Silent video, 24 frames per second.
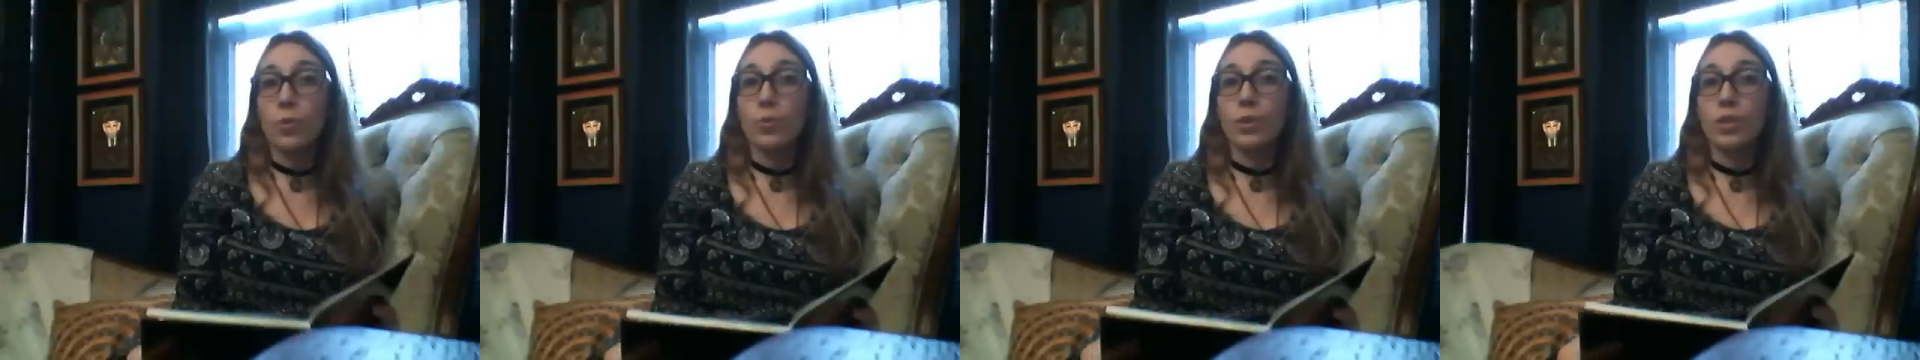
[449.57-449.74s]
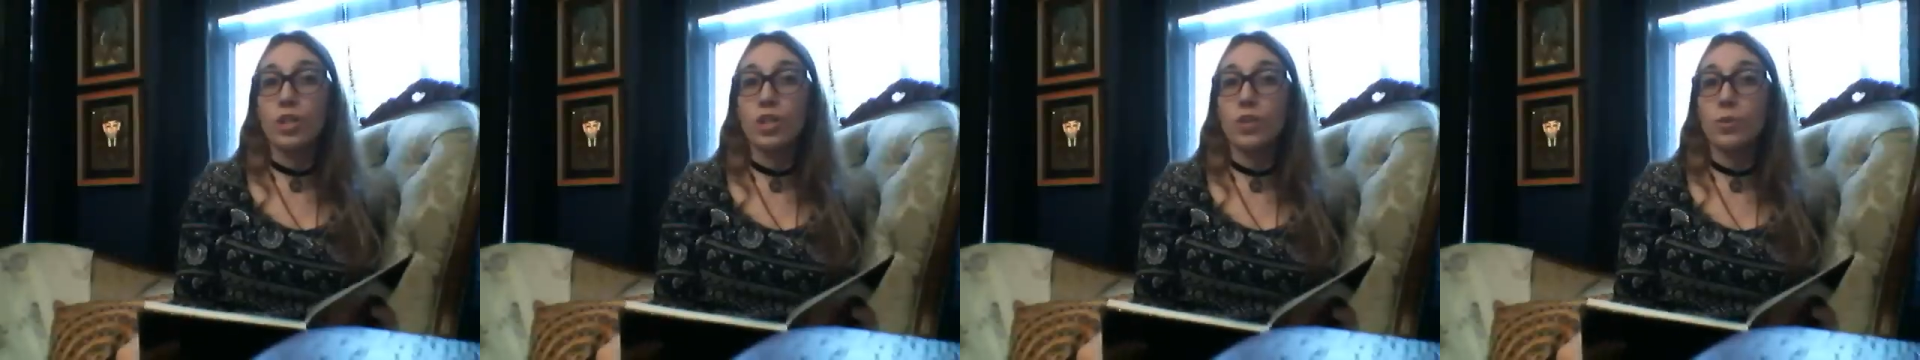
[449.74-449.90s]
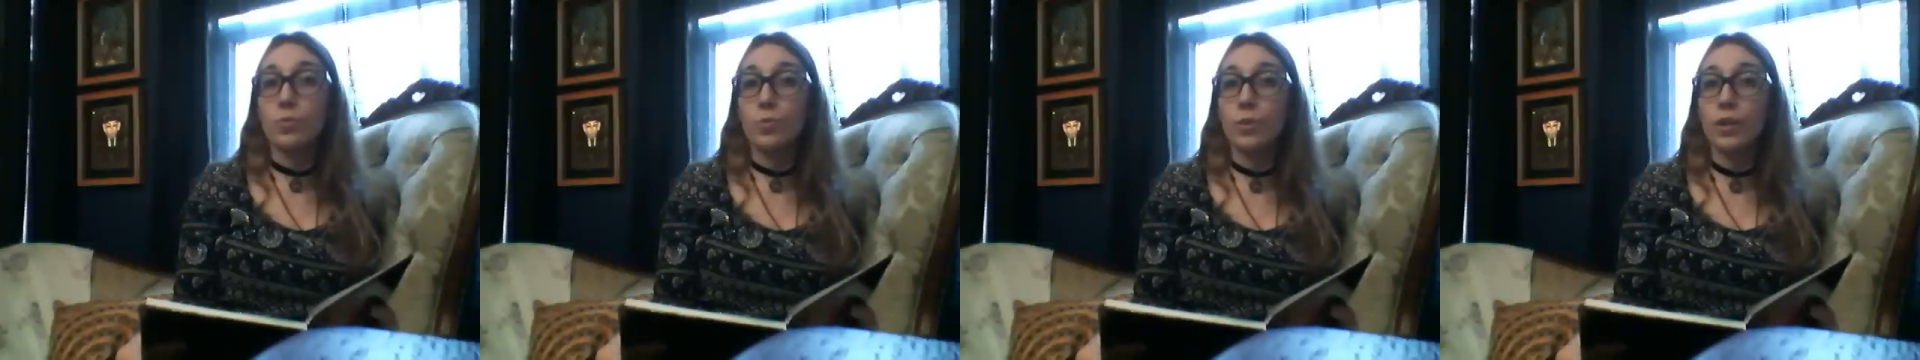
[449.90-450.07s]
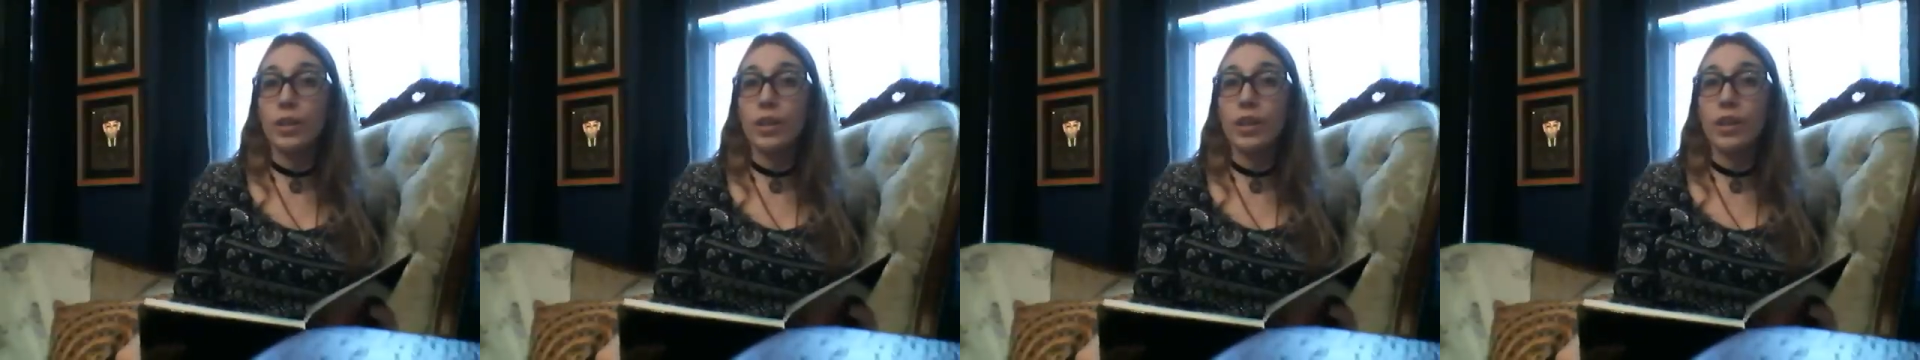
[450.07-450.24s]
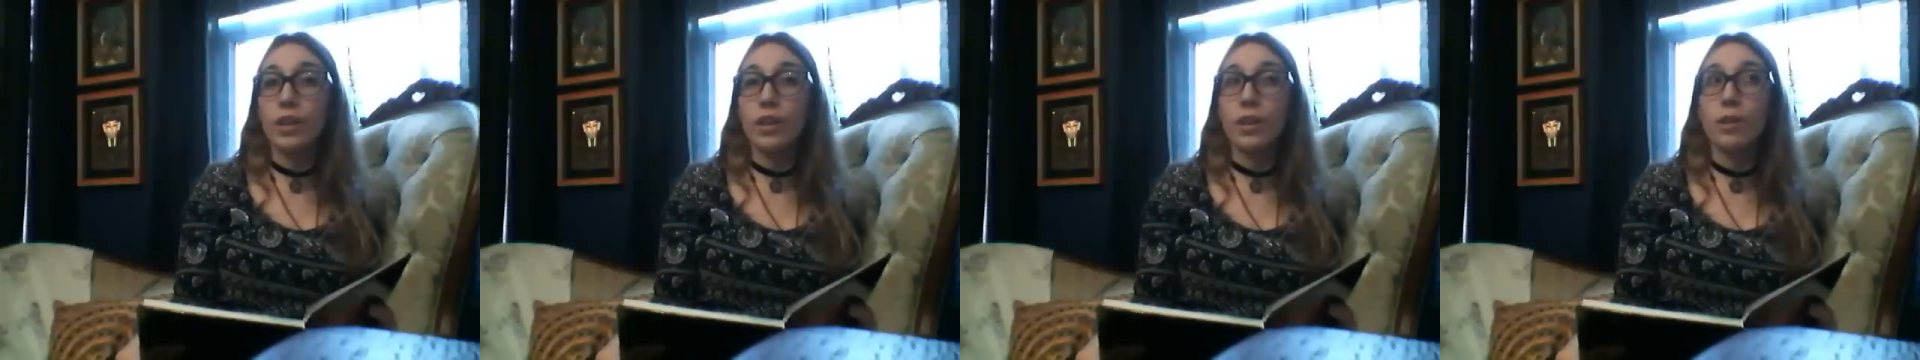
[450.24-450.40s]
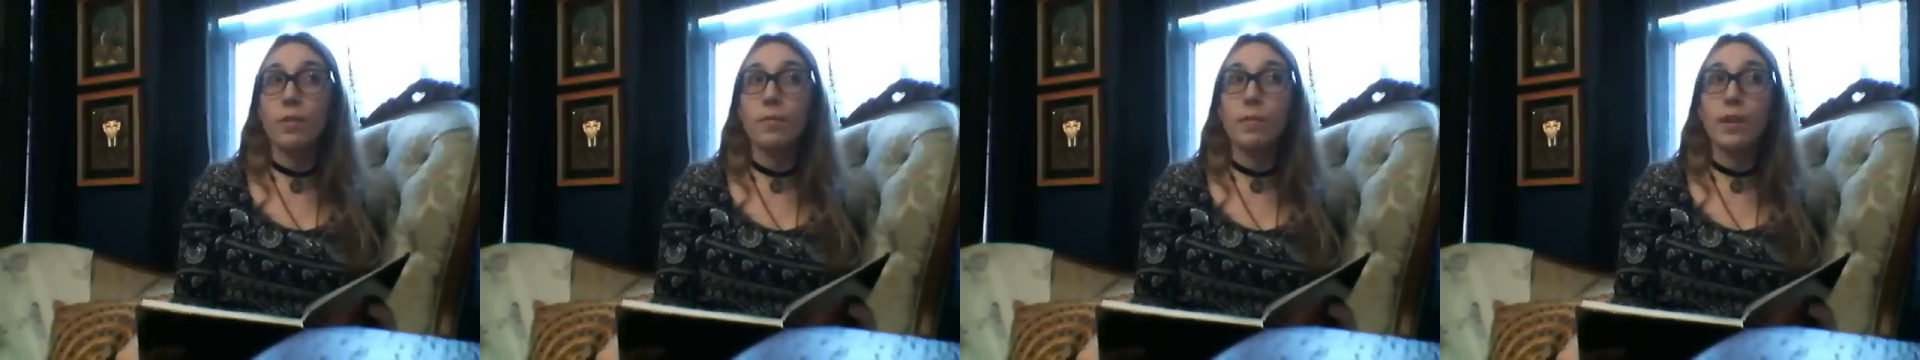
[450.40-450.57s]
which is really
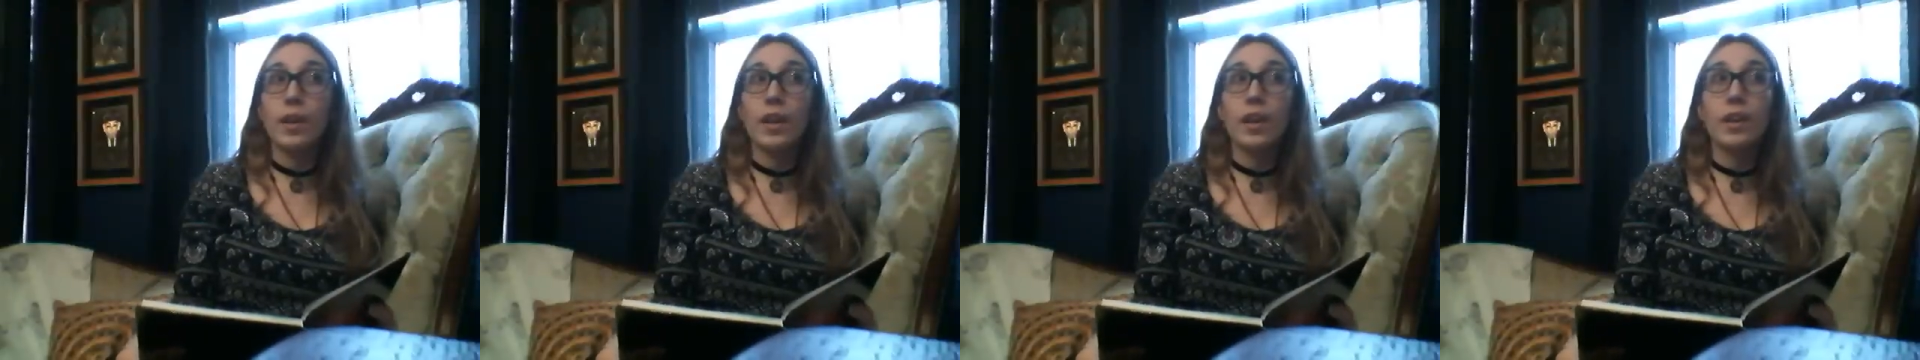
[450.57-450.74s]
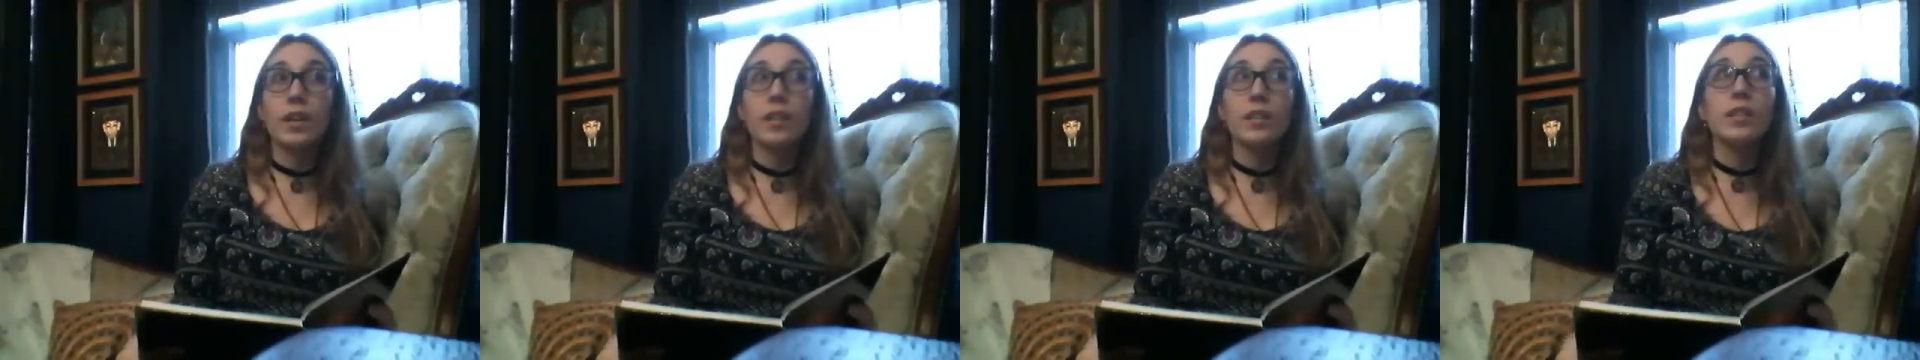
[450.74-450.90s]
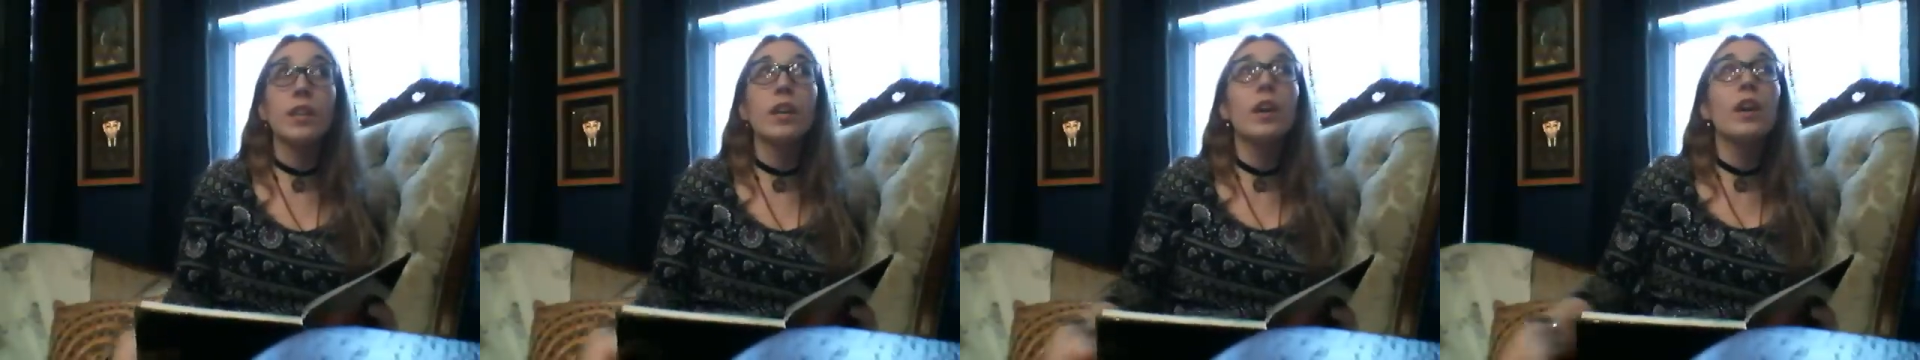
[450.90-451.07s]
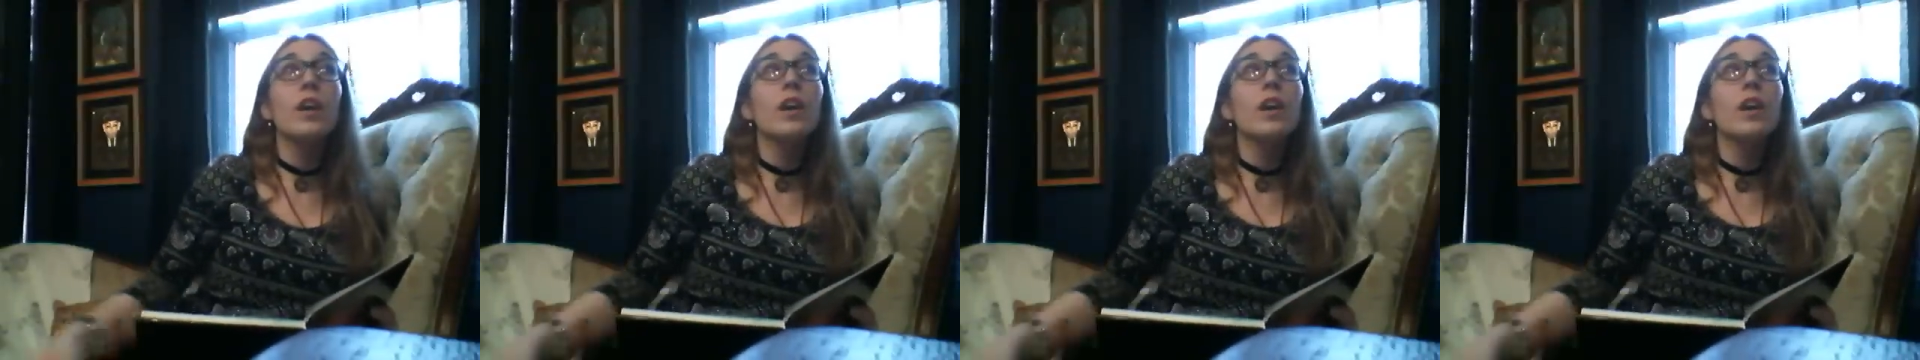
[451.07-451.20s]
good, because